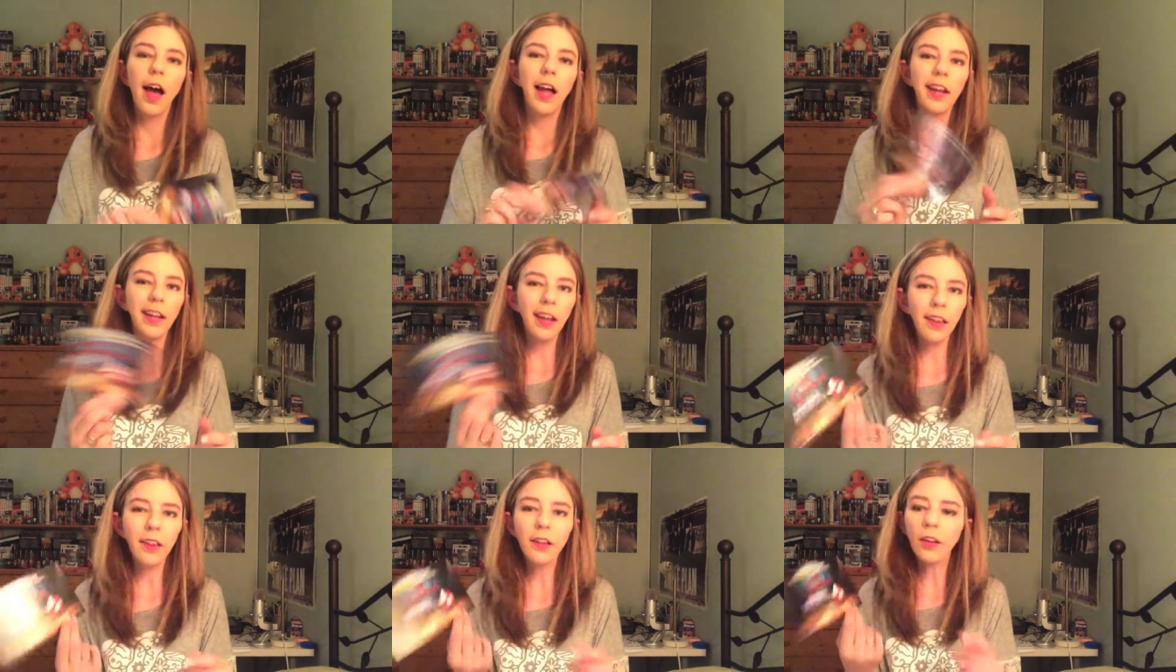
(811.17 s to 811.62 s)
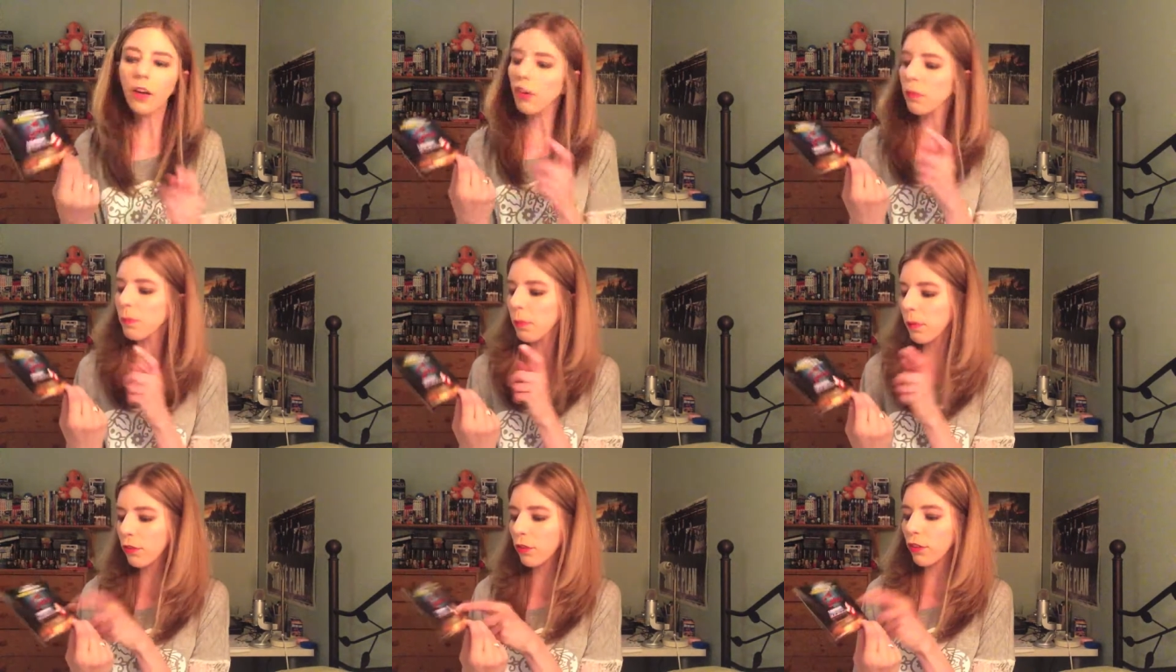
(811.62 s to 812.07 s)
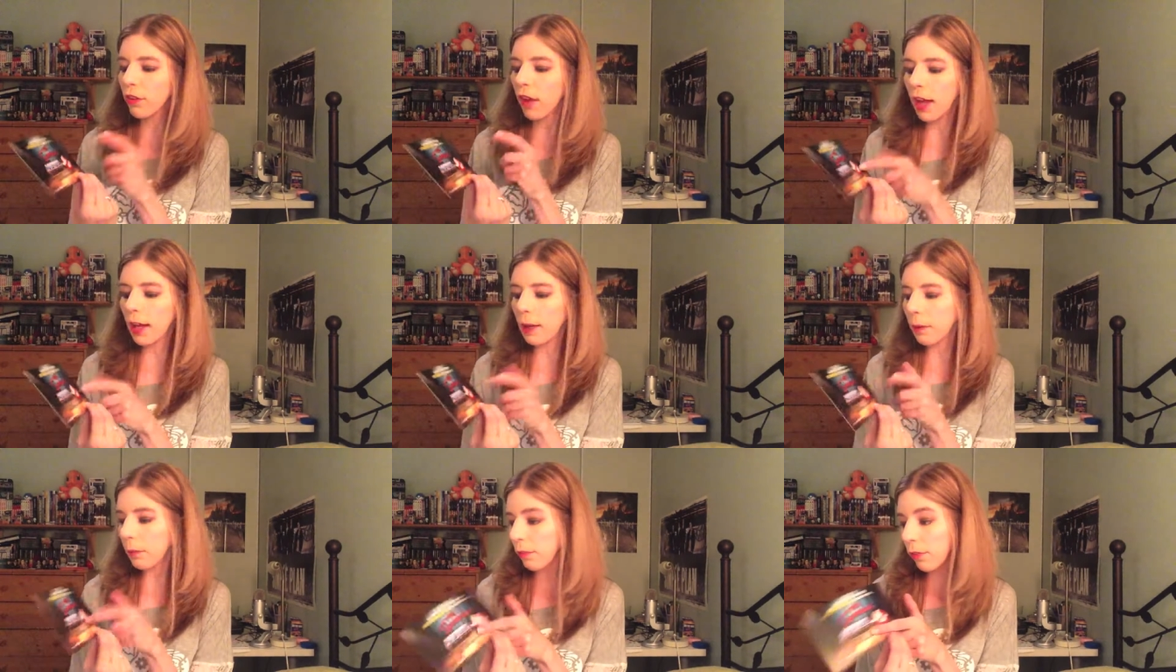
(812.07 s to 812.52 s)
Another Ghostbusters
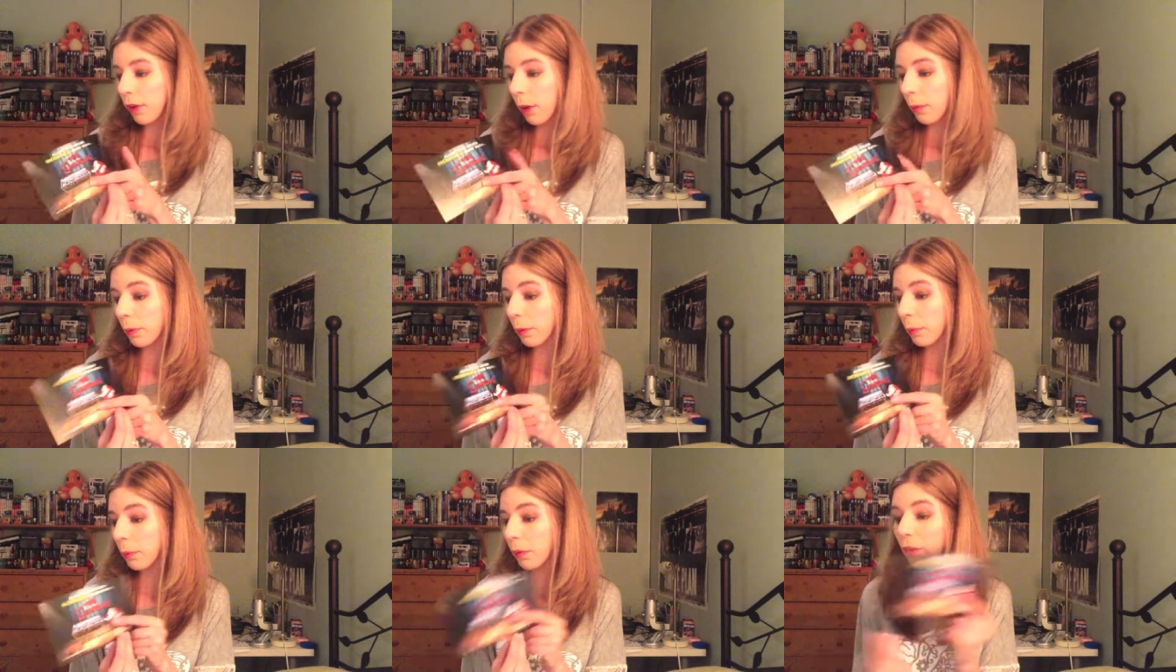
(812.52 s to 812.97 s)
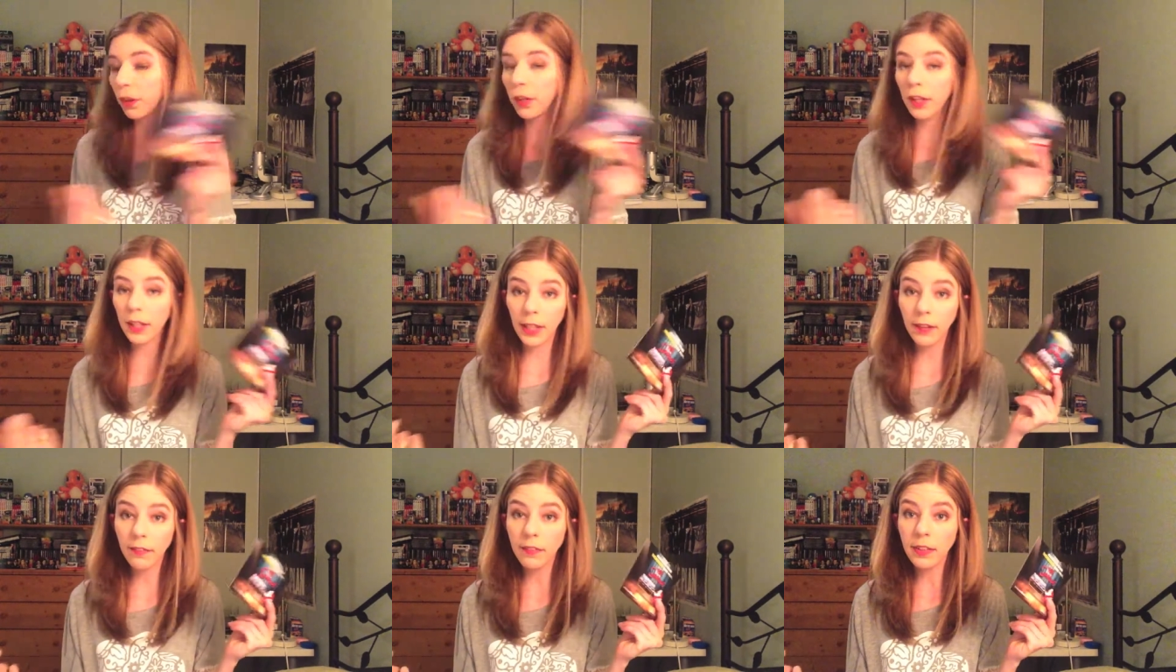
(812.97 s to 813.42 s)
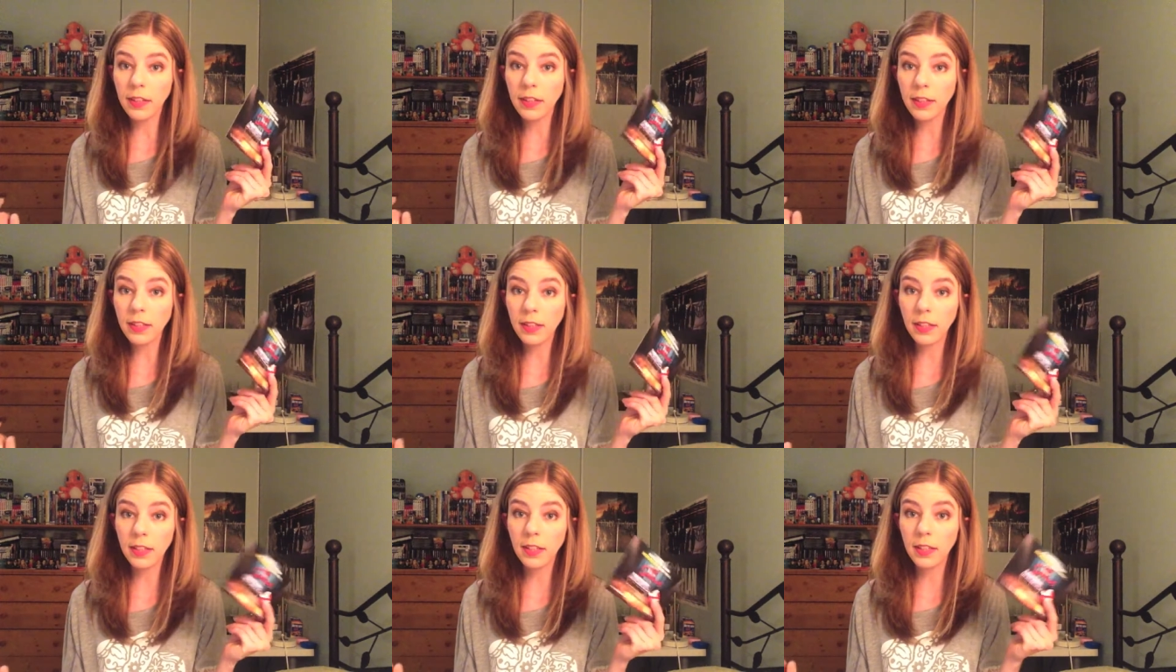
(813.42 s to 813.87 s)
item, so I wonder what they're gonna give us,
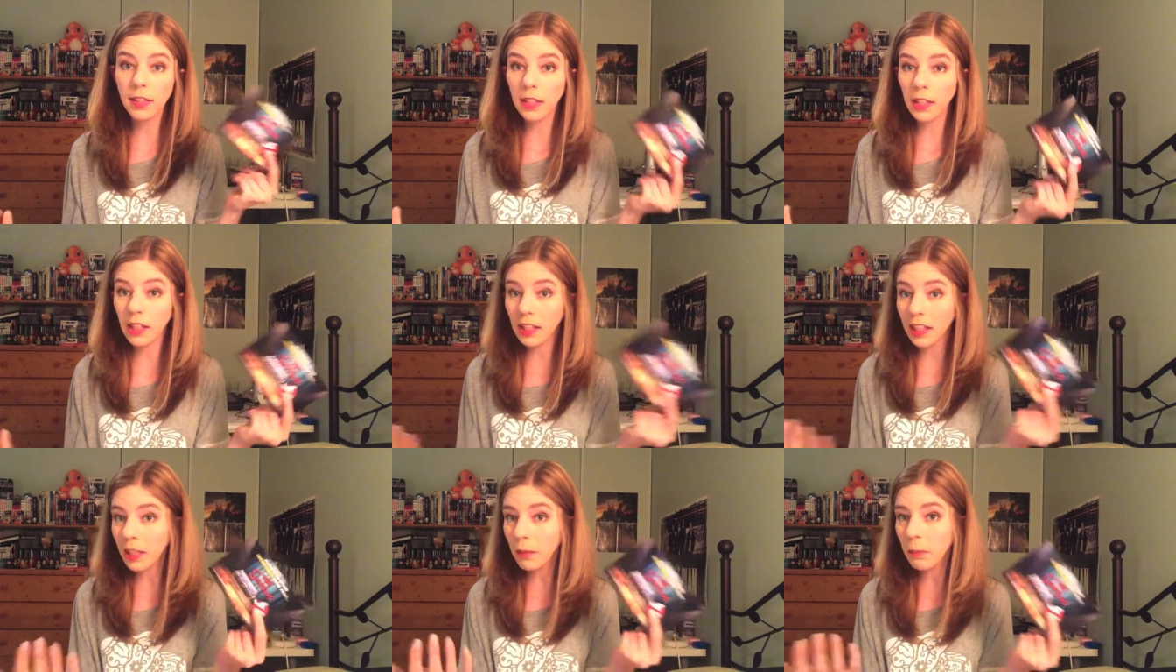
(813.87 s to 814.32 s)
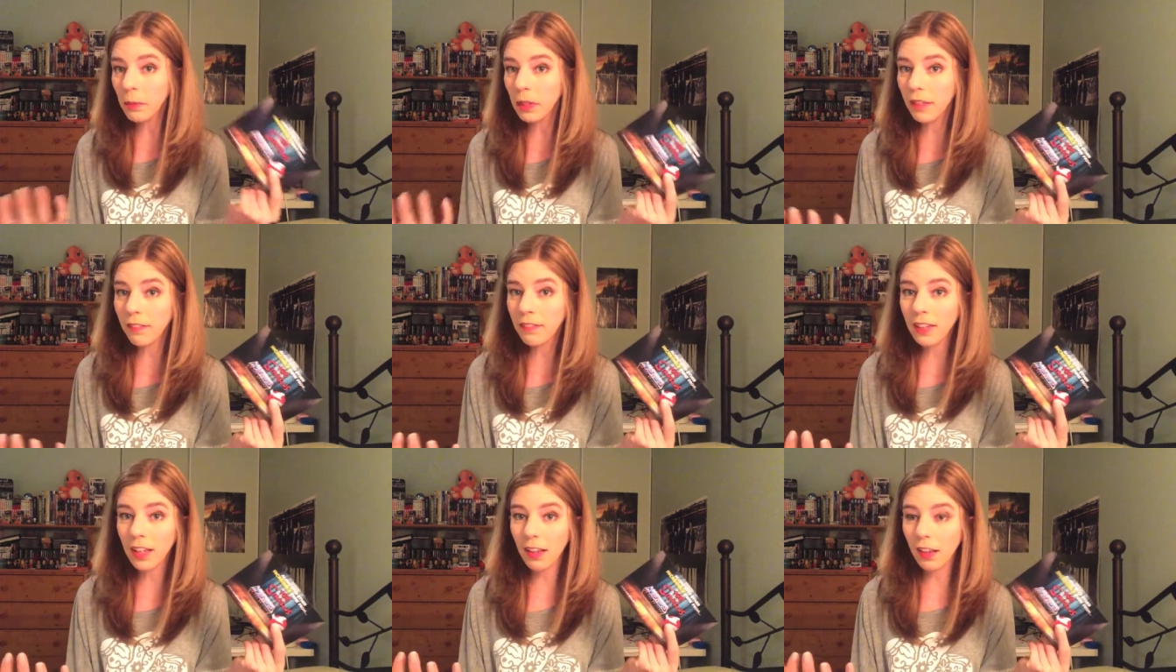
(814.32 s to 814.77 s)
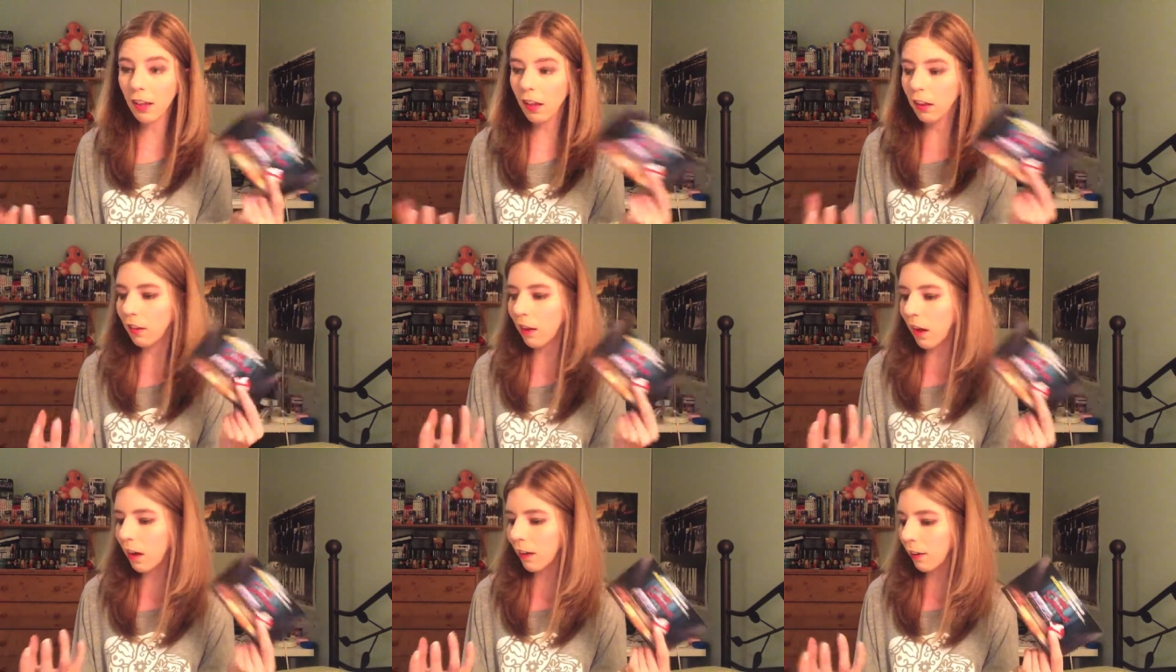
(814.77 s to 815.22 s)
because they seem to be giving us a
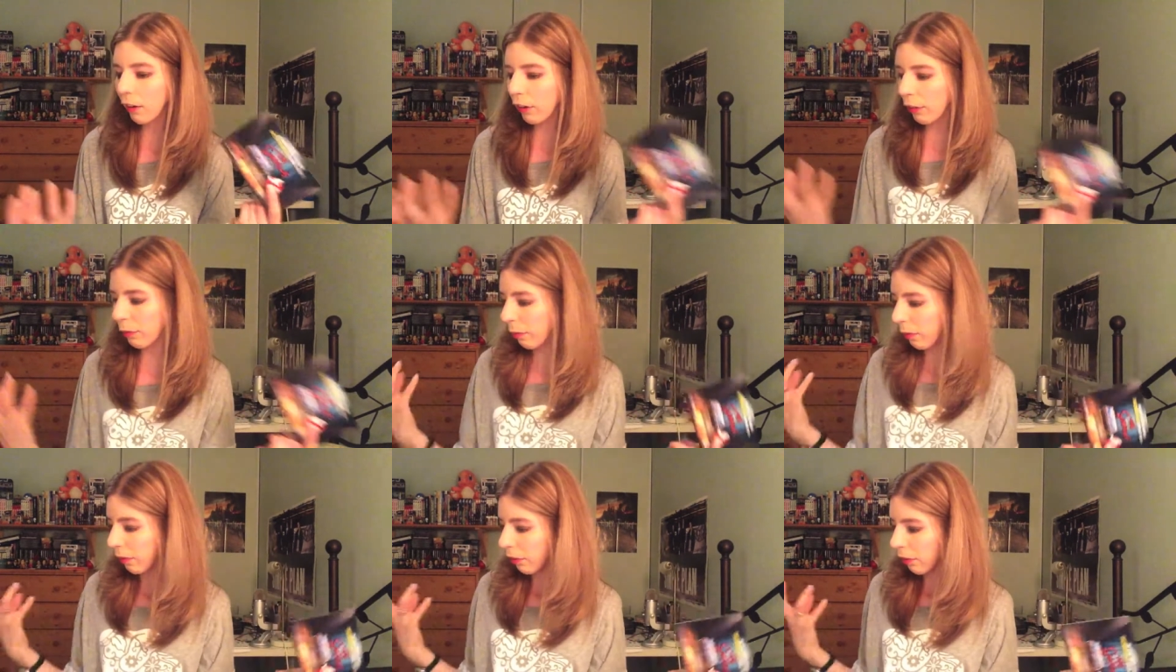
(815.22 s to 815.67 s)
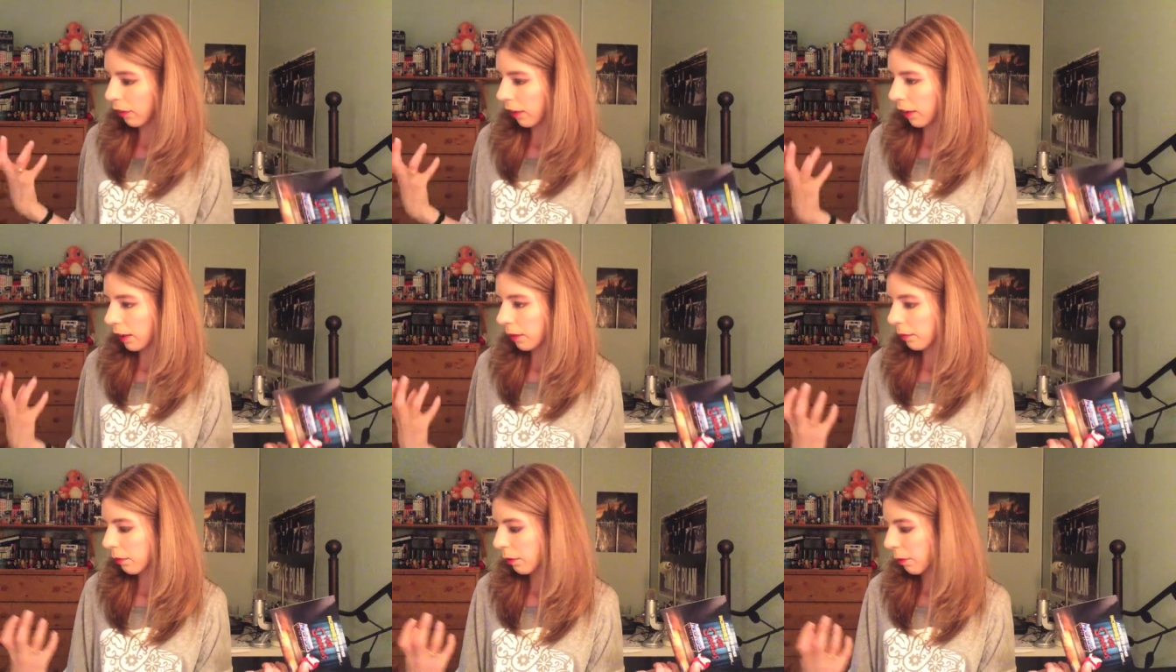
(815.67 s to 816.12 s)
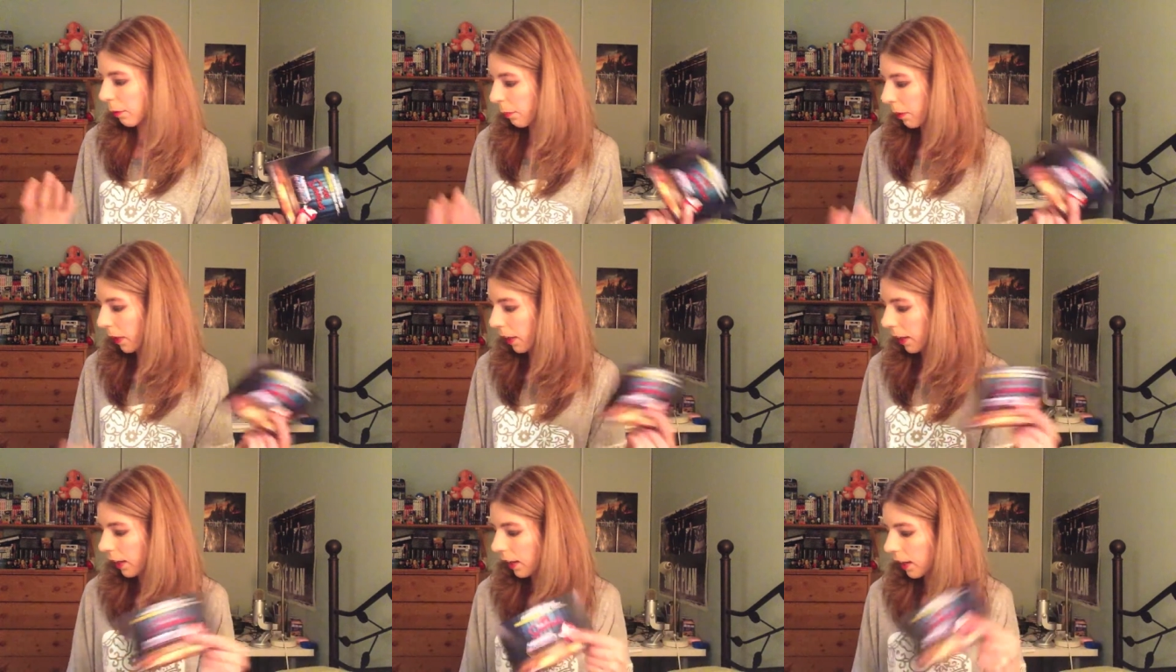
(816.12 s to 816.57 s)
lot of Ghostbusters items,
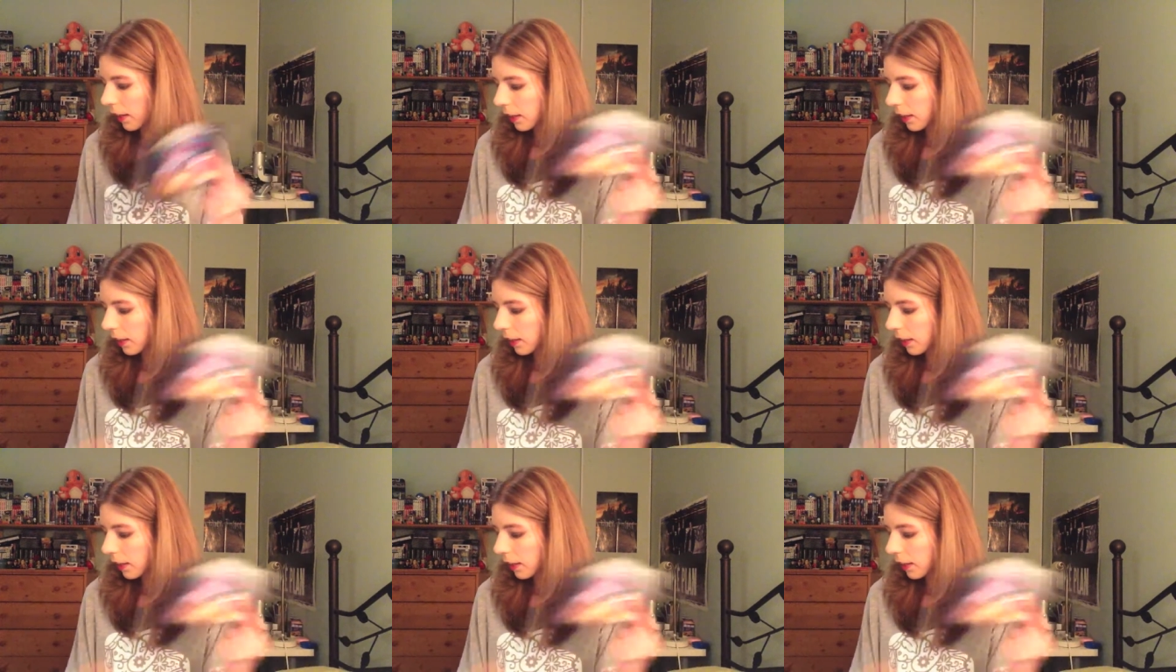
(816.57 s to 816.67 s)
but